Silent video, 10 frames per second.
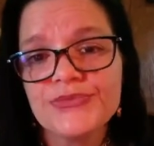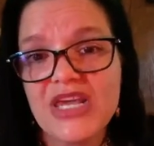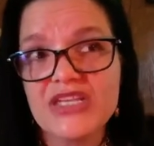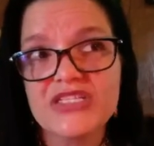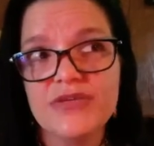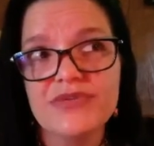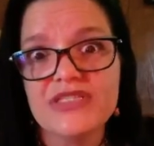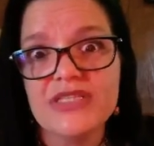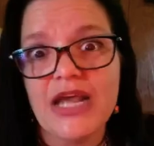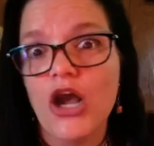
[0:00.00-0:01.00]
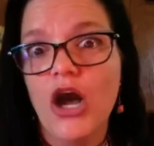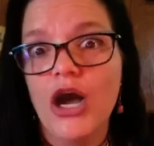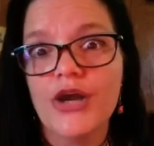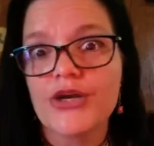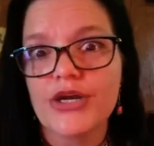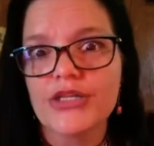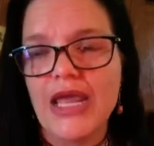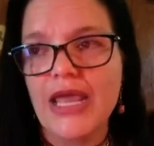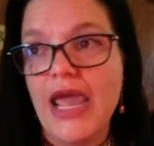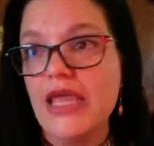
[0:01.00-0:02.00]
She was honored,
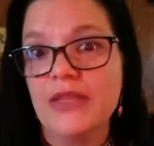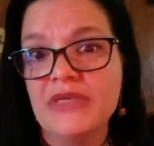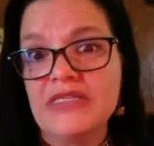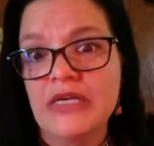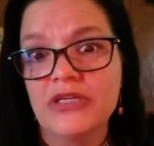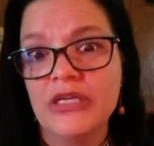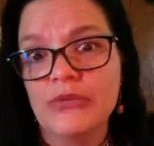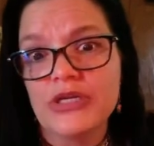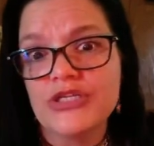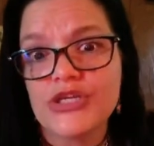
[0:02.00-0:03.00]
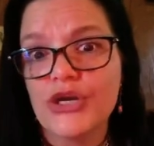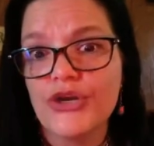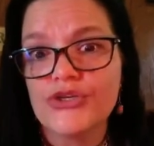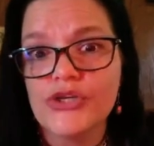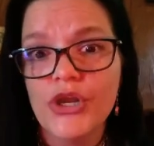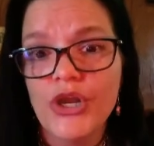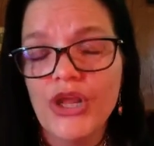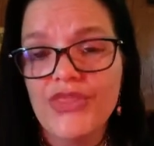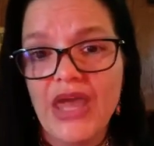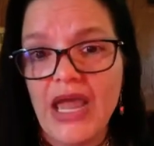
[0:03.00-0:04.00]
hey, let me tell Gilbert in church
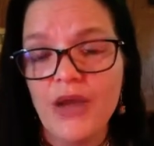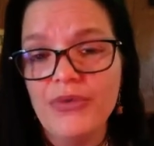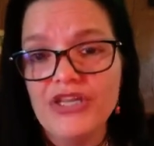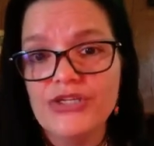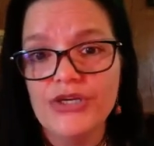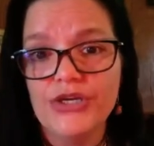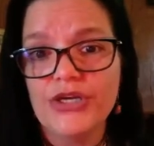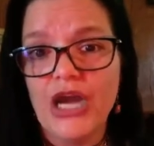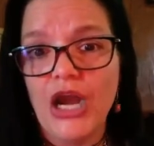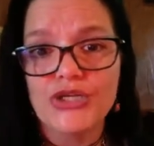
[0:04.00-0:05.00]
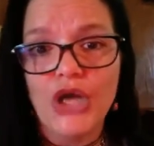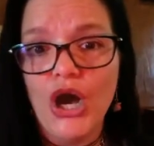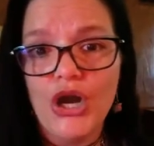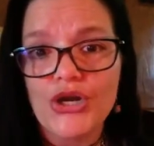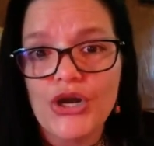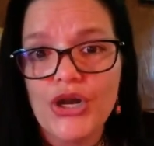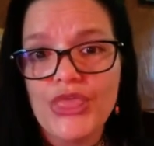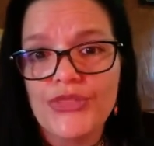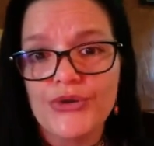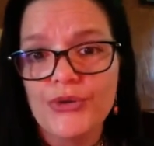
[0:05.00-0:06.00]
that we took our daughter
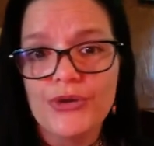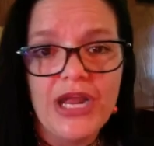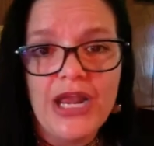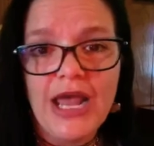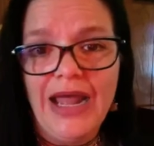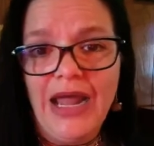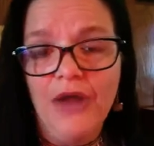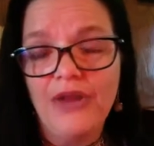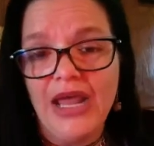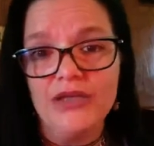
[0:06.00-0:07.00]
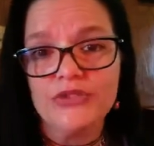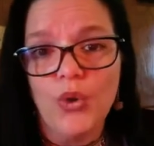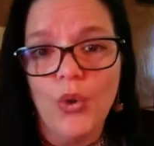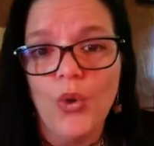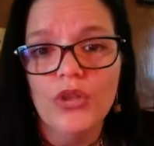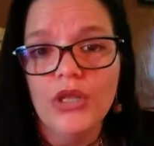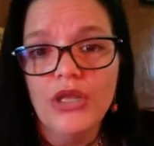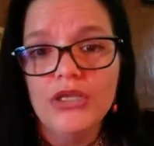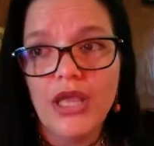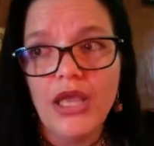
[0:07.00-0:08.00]
and threw her in an outhouse hole.
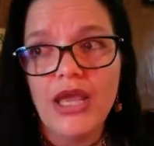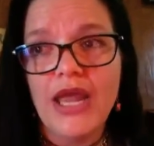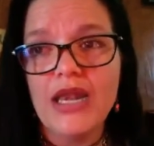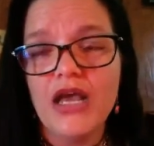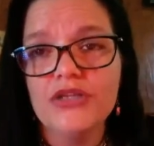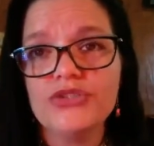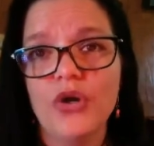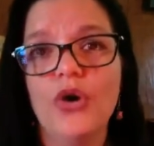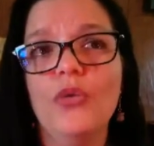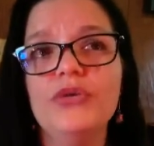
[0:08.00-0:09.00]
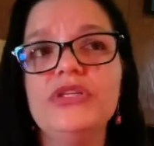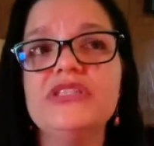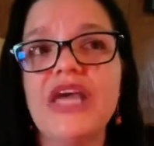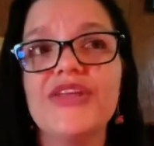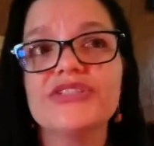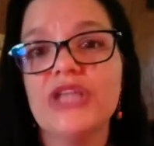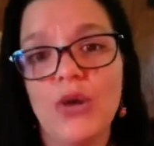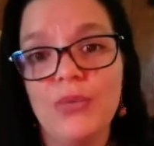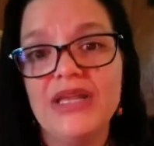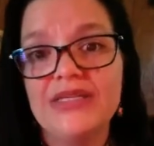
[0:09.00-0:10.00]
And so when you say there's
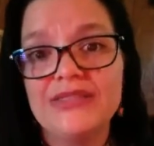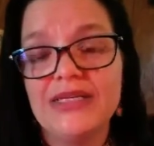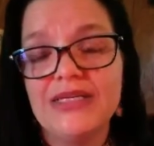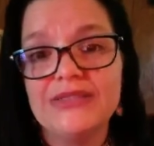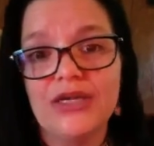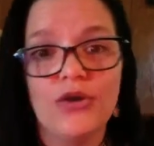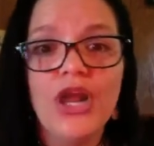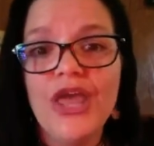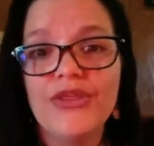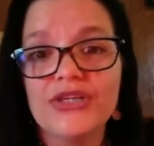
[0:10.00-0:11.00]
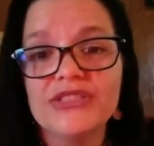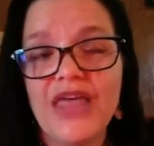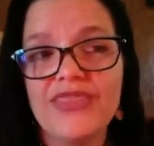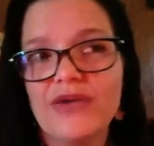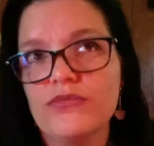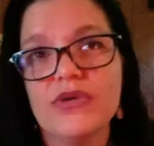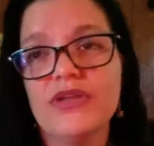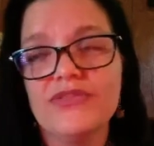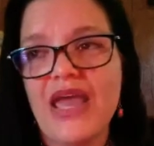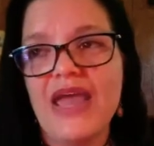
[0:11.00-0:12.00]
not witnesses or there's not that,
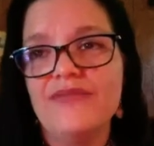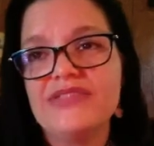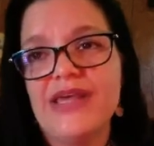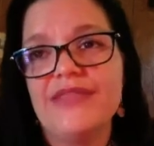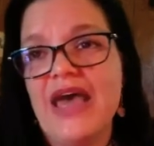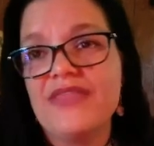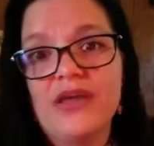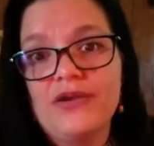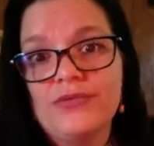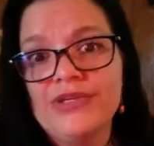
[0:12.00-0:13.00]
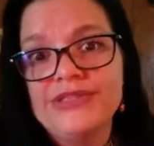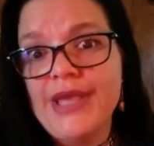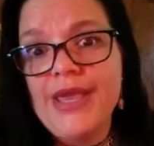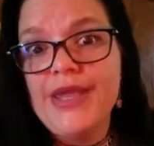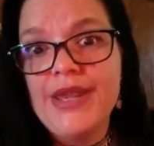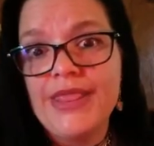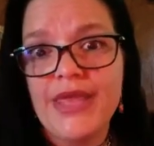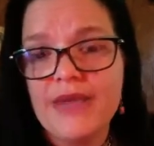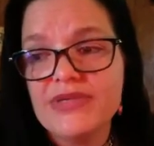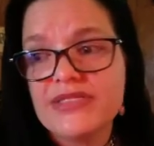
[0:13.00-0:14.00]
well, they haven't said that. They don't really say
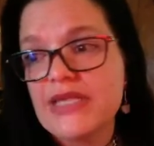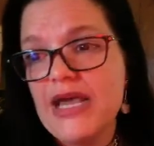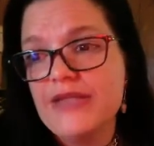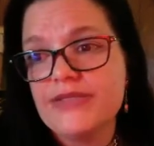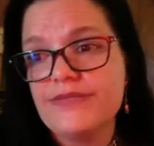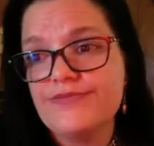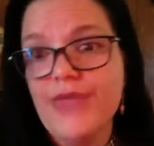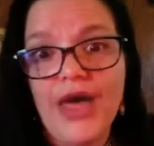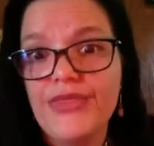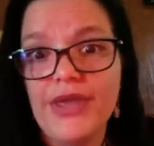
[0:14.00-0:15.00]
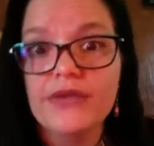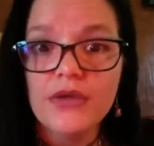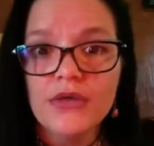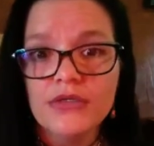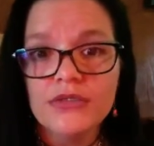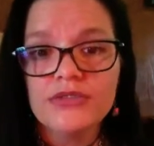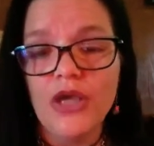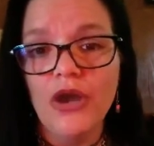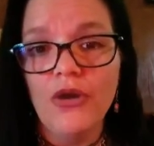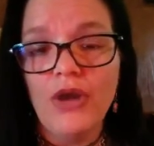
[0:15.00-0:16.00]
anything besides nothing.
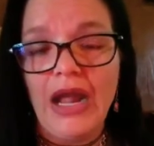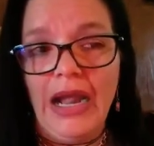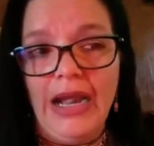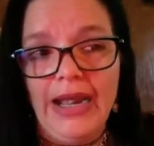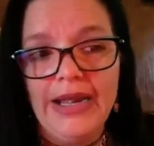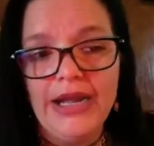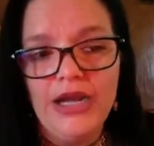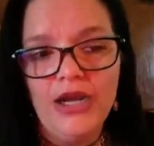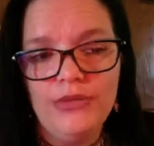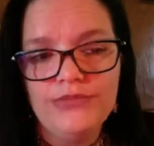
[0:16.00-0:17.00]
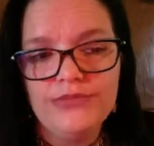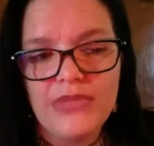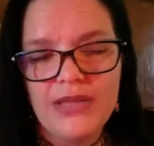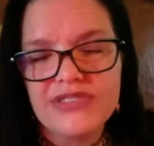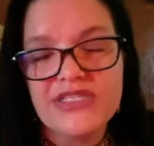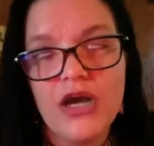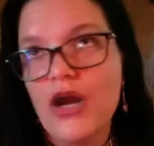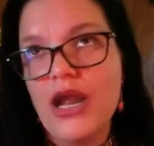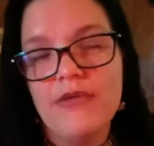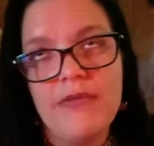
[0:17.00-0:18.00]
So I'm
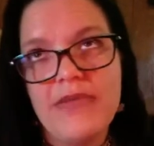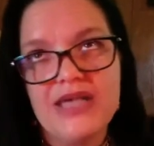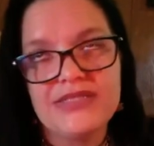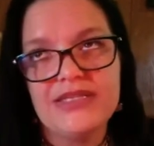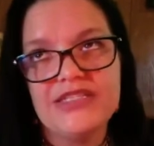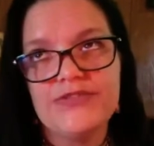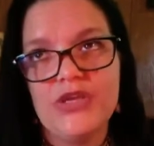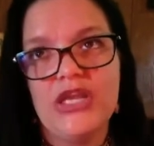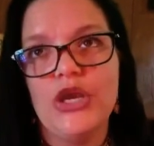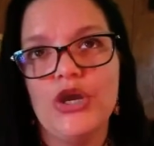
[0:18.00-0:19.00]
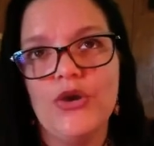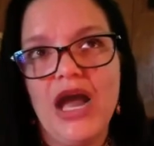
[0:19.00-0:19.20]
sorry I'm a mess in this video.